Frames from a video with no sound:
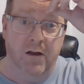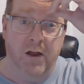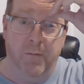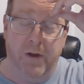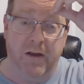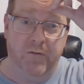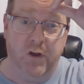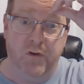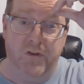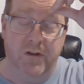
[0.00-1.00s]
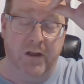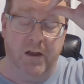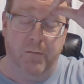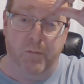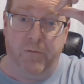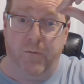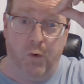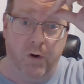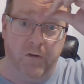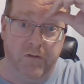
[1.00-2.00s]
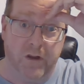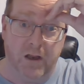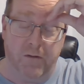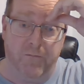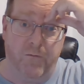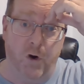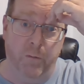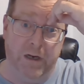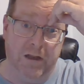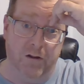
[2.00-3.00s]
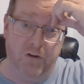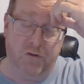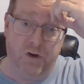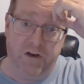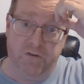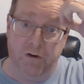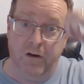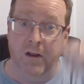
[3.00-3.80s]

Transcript: Um, I've used uh, before as a farming illustration.